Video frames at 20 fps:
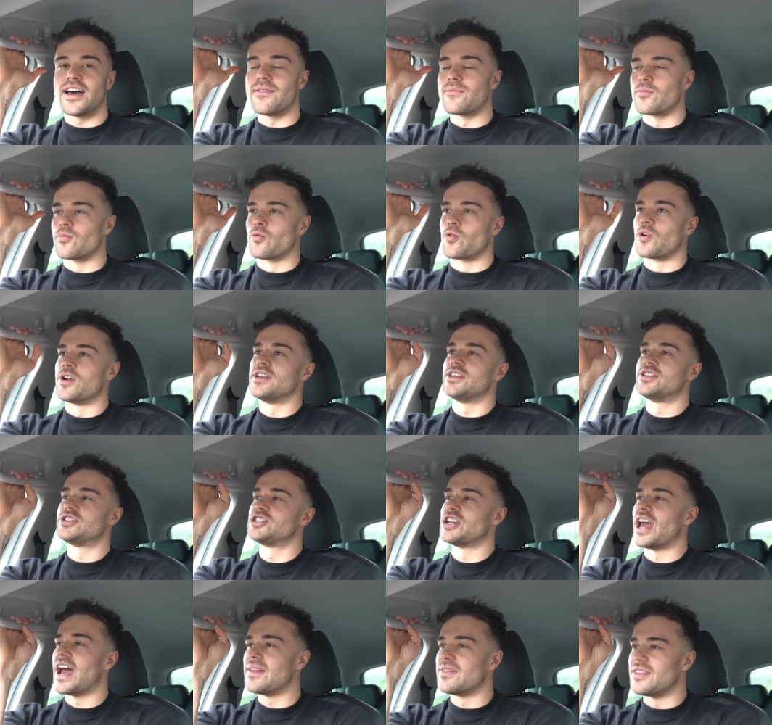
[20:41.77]
I haven't really
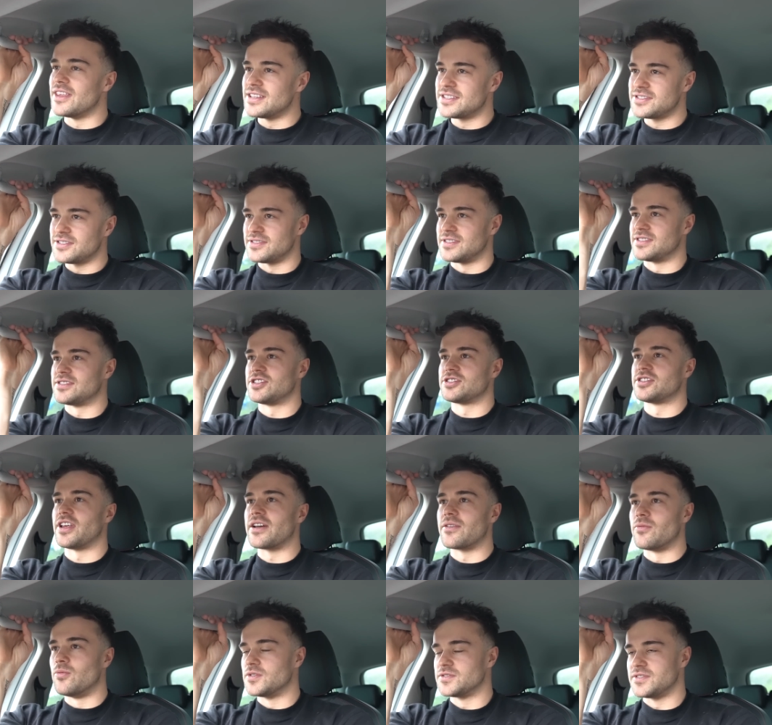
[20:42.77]
shared this because it's just
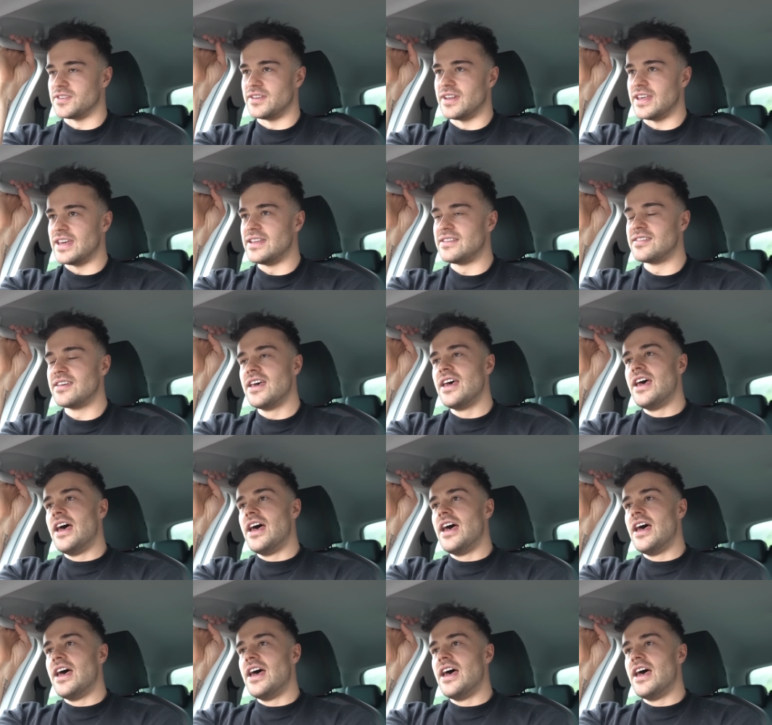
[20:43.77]
like, what's the need?